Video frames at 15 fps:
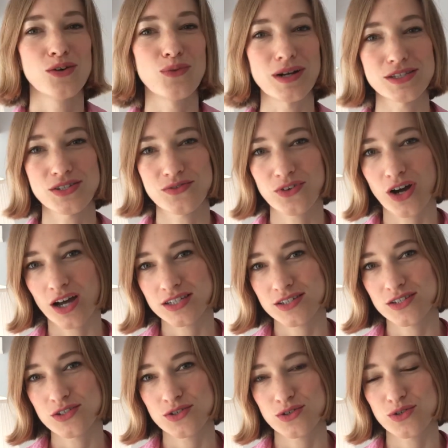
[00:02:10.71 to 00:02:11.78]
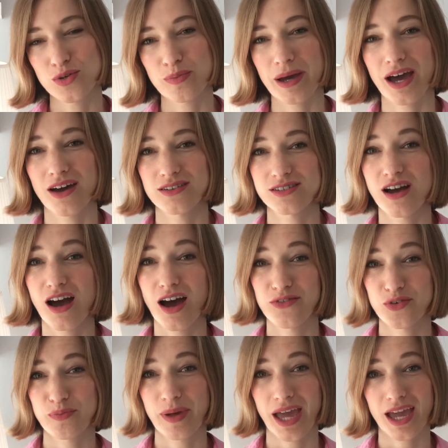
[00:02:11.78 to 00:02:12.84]
Once you've gotten to about half a
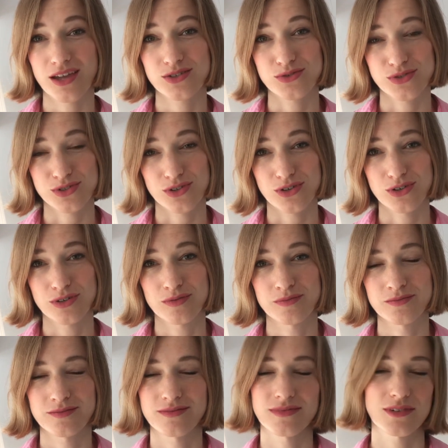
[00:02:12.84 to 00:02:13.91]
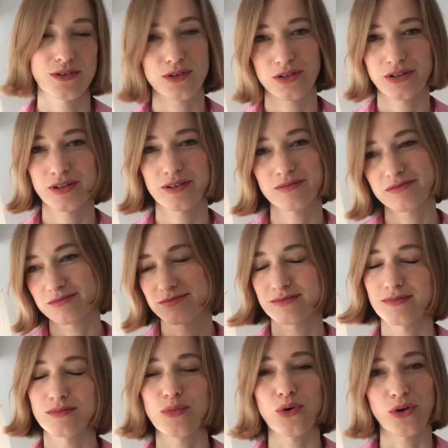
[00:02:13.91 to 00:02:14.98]
page or so, or
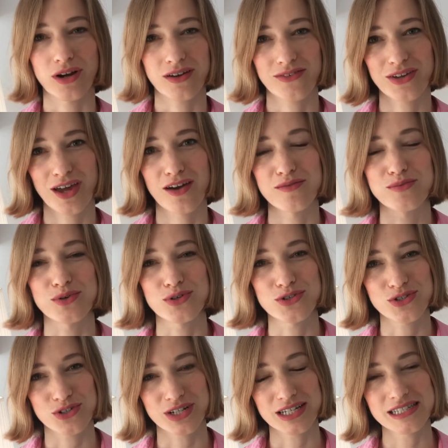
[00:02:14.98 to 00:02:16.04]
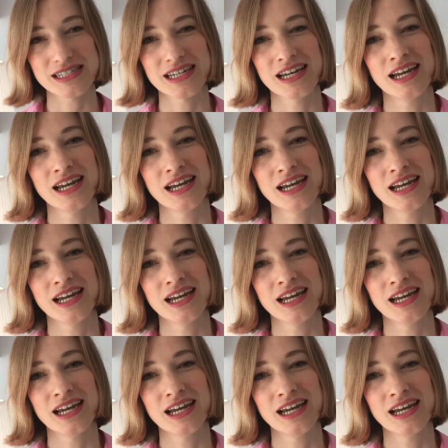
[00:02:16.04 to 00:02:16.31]
more if you have more students,